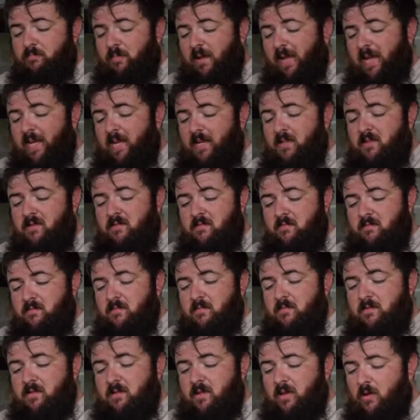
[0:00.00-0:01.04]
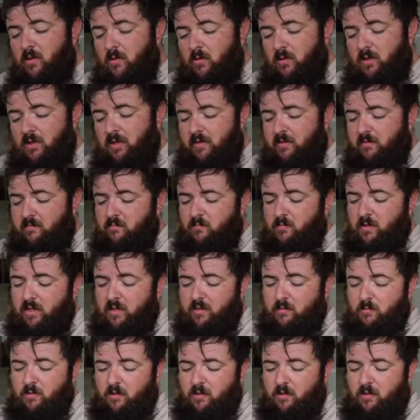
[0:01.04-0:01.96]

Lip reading: bait on with